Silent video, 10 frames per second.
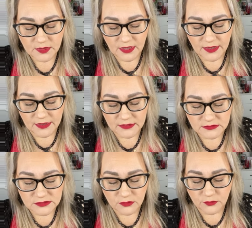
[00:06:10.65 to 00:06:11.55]
And
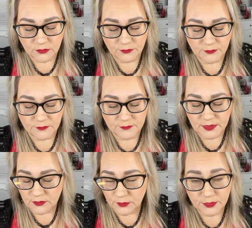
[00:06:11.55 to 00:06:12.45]
so
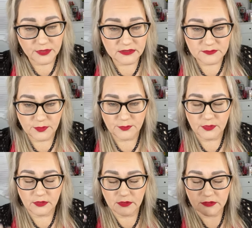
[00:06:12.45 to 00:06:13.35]
meal replacement
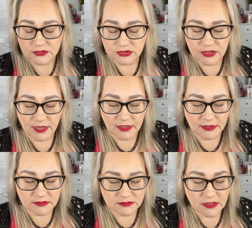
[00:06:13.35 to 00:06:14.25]
bars,
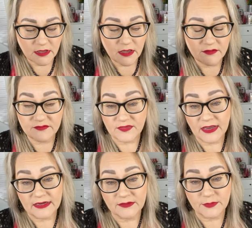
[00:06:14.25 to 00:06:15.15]
shakes,
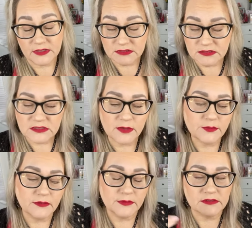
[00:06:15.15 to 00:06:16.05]
vitamins,
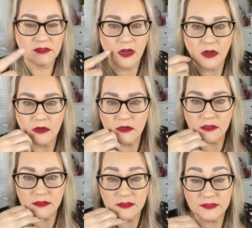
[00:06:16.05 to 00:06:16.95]
supplements,
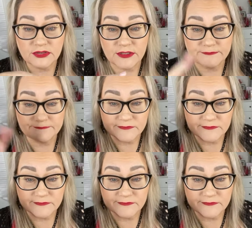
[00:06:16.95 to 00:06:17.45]
collagen.